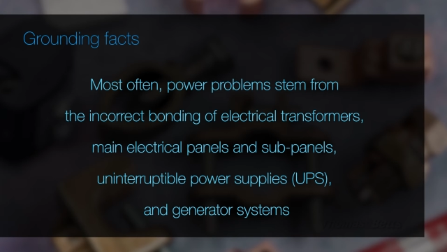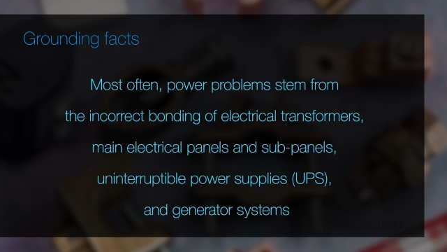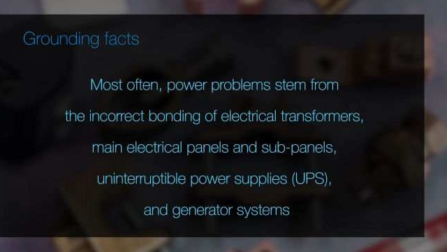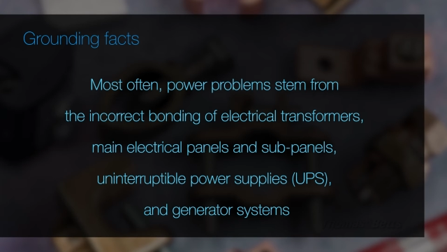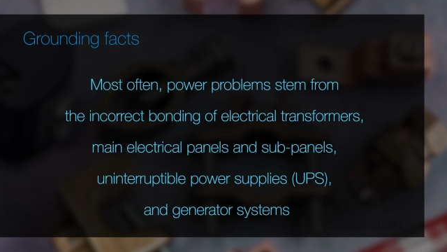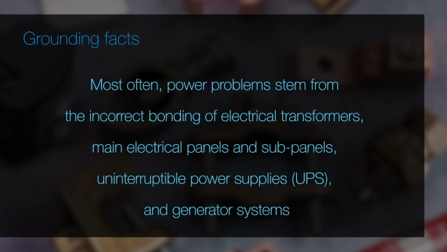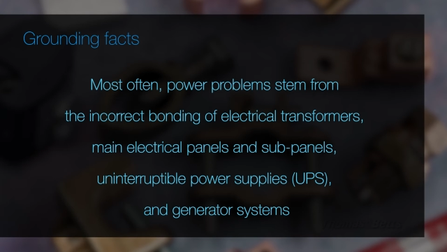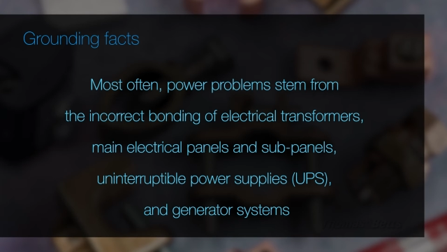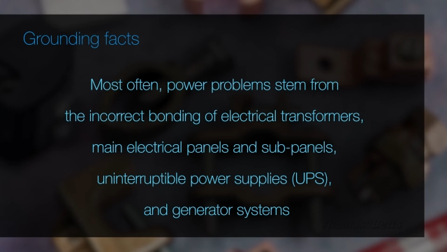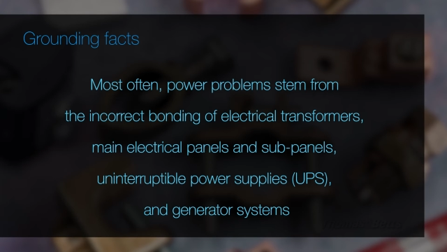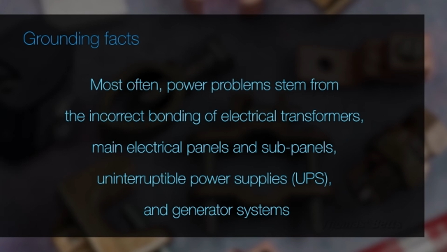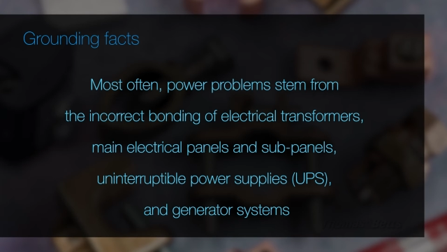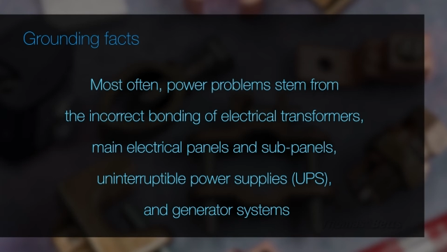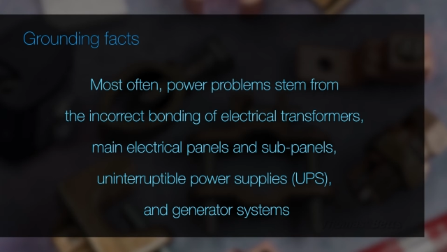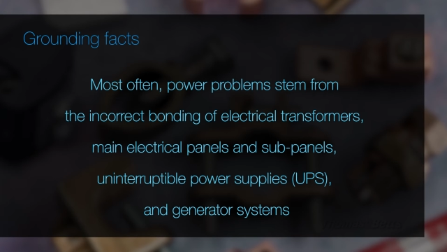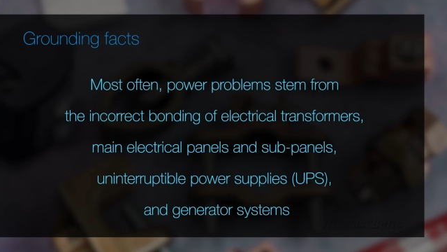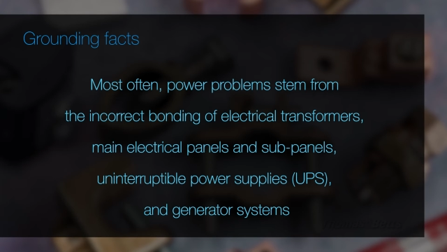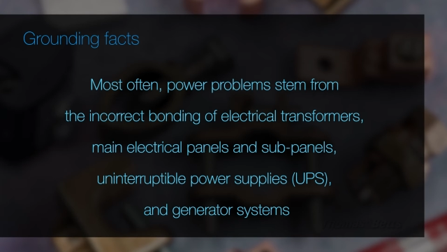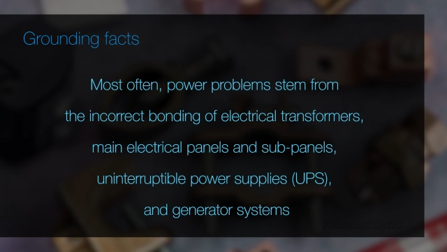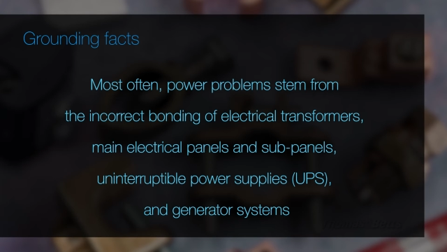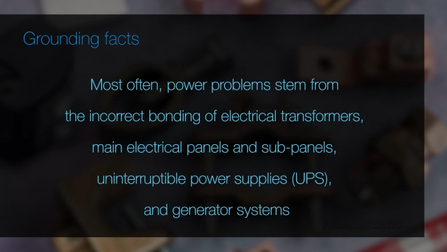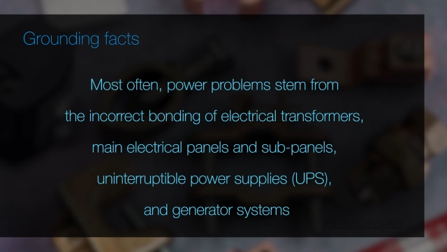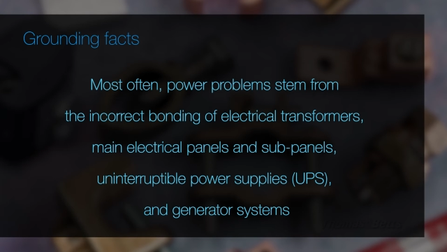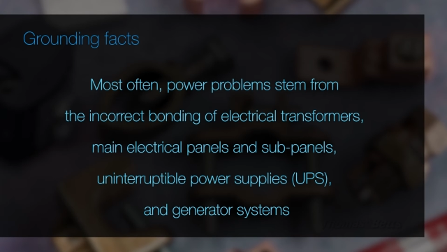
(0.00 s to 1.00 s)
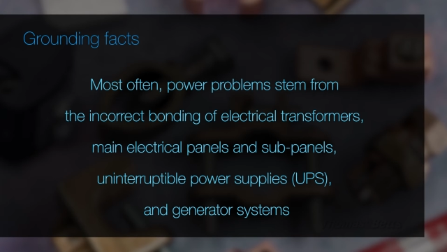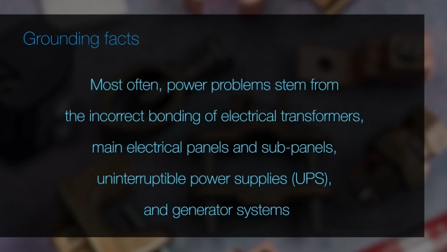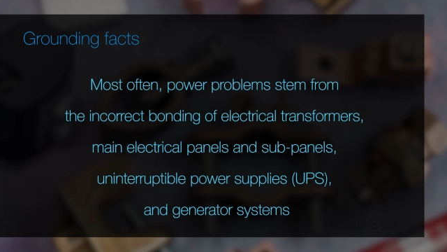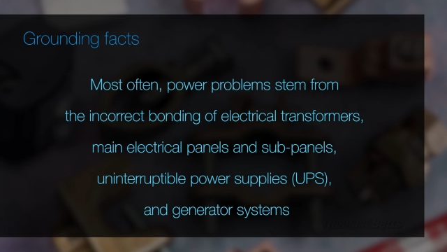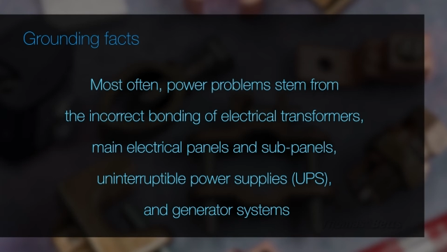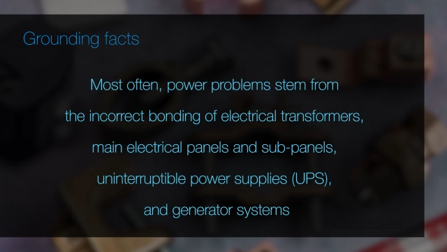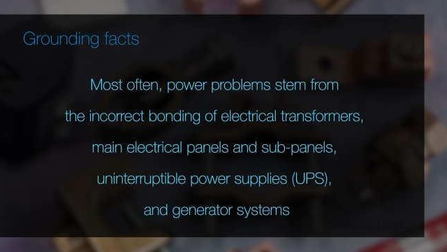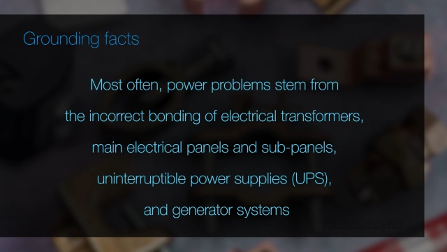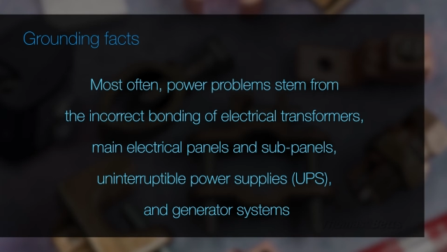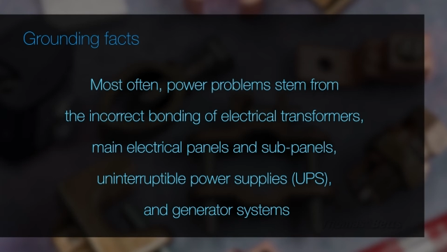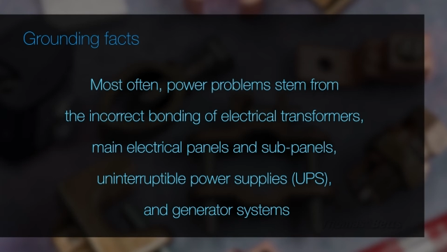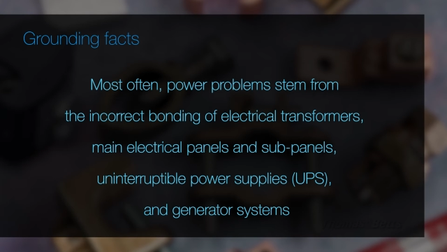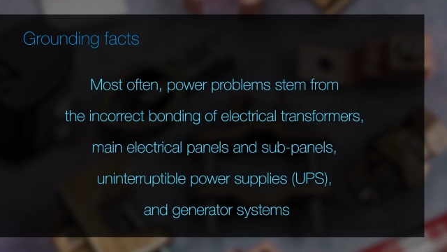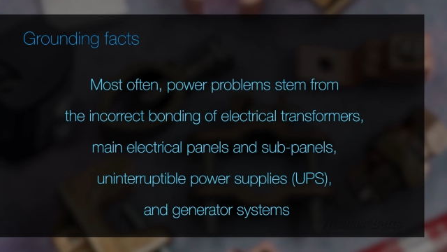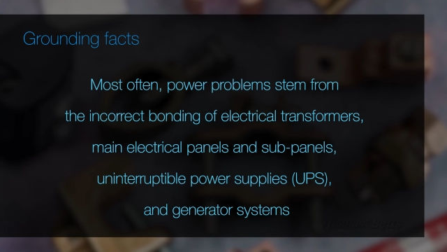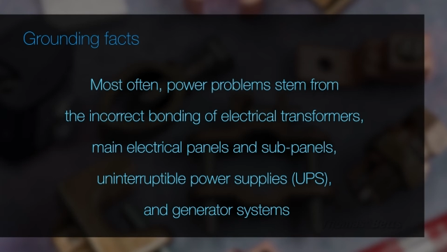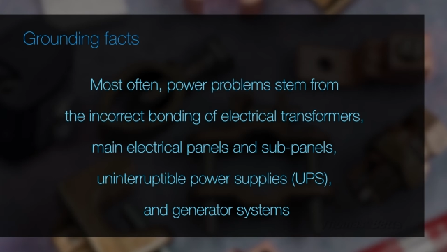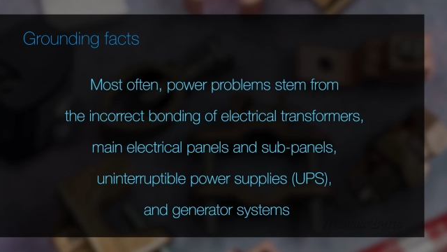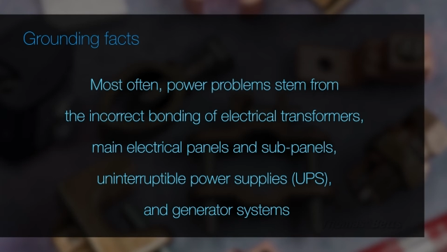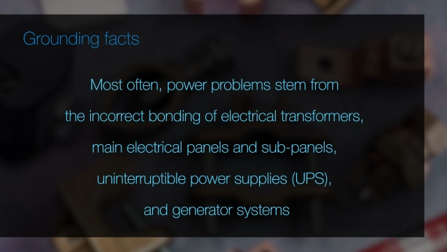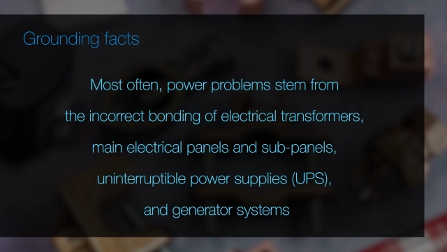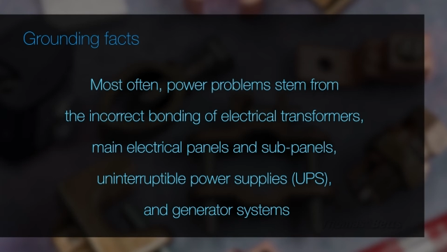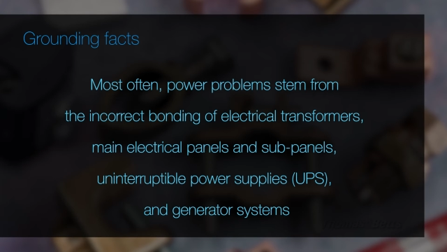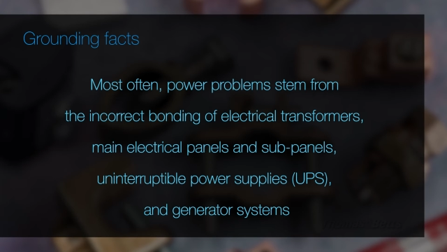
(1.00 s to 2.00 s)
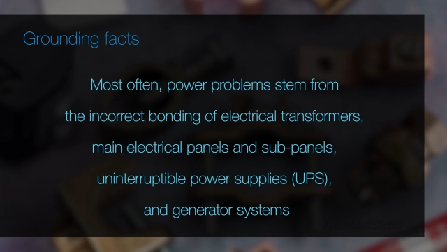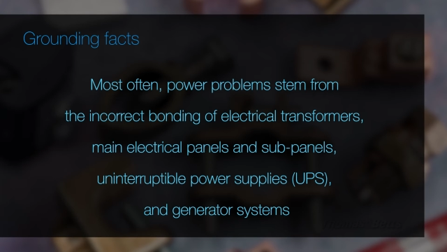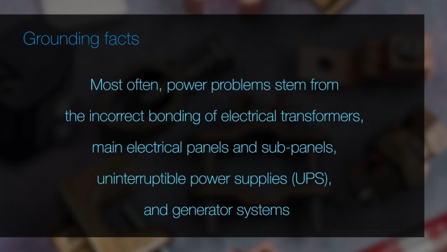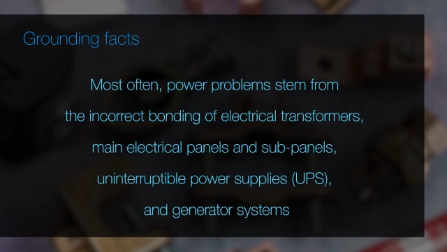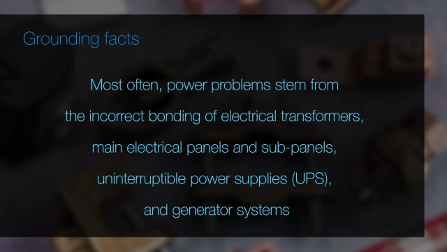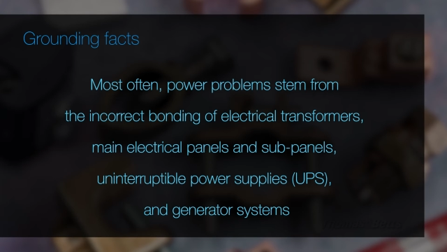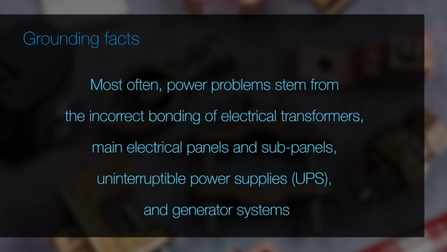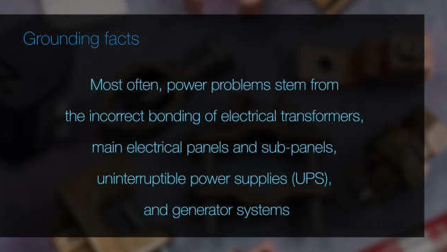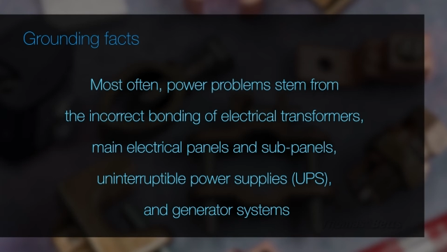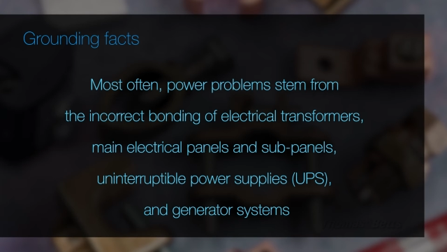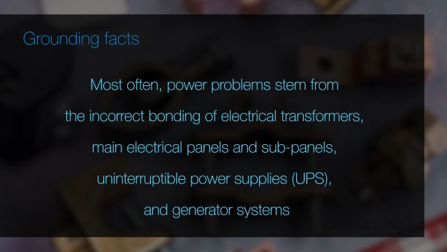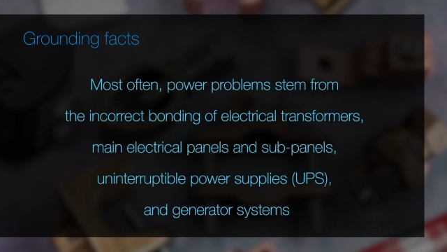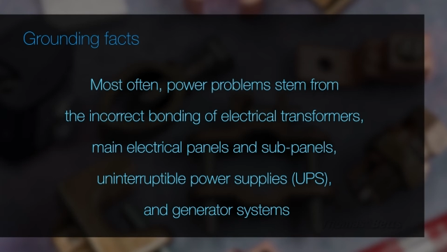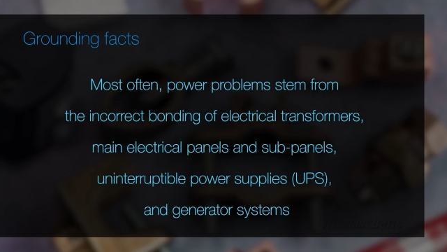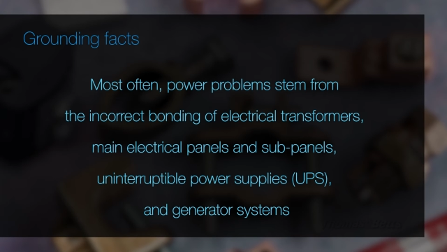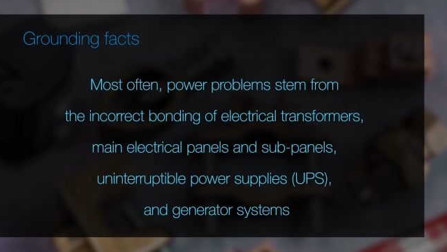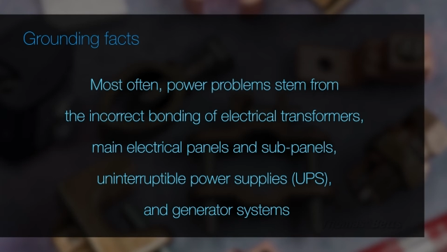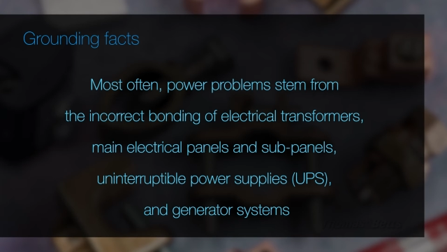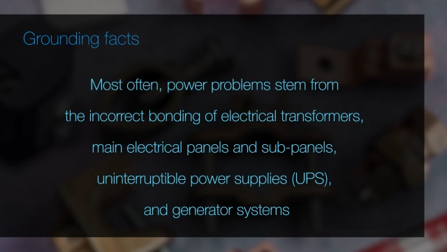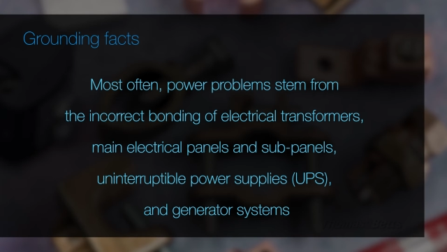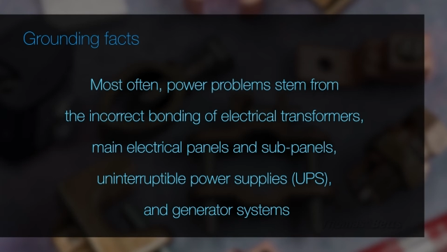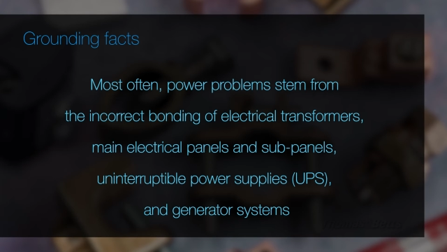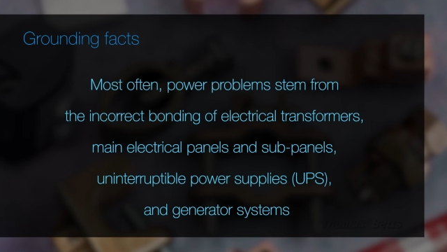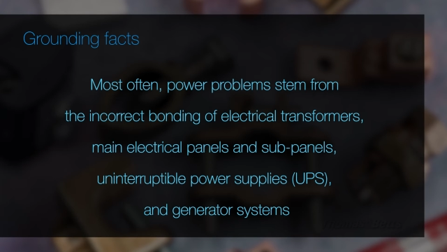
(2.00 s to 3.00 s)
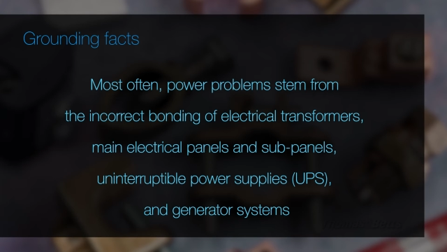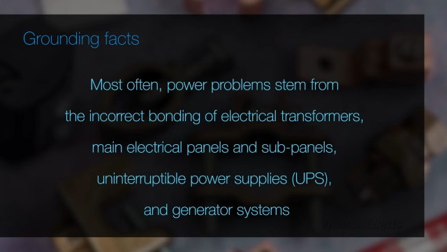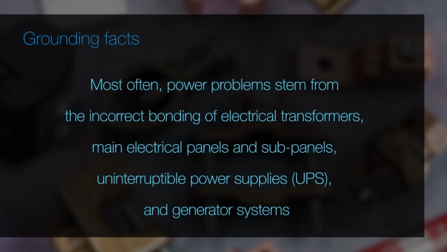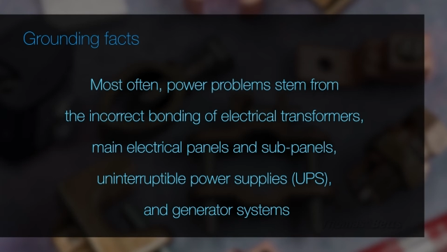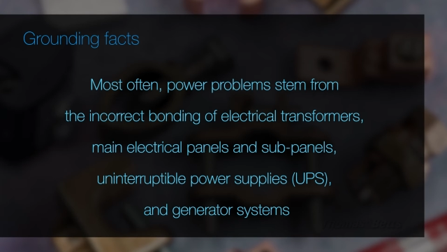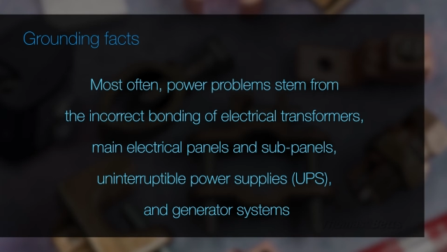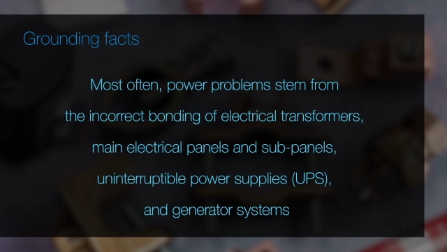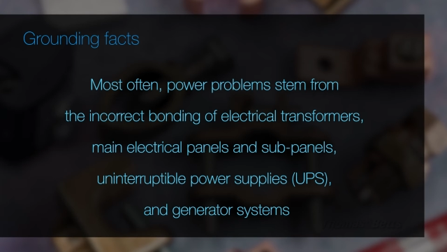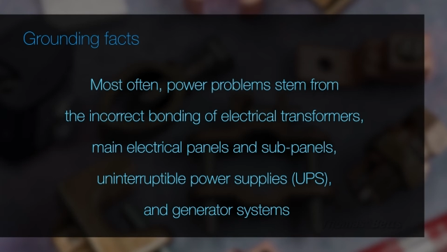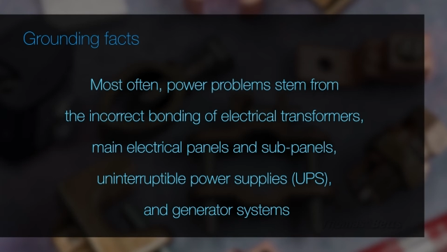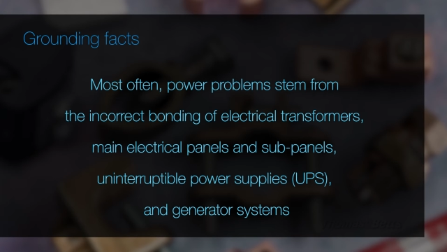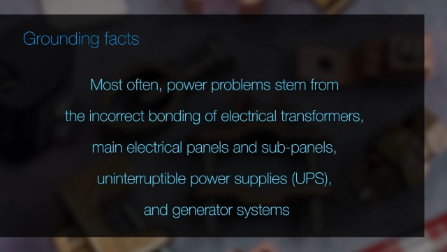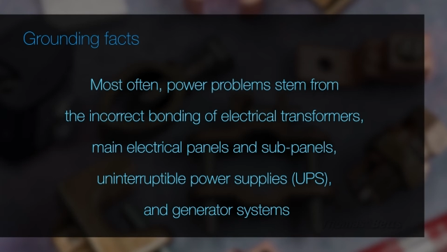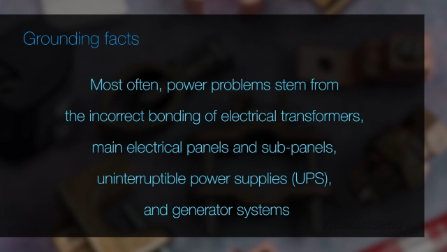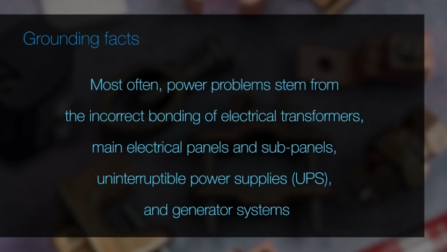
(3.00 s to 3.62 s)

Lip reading: [unreadable: no face in view]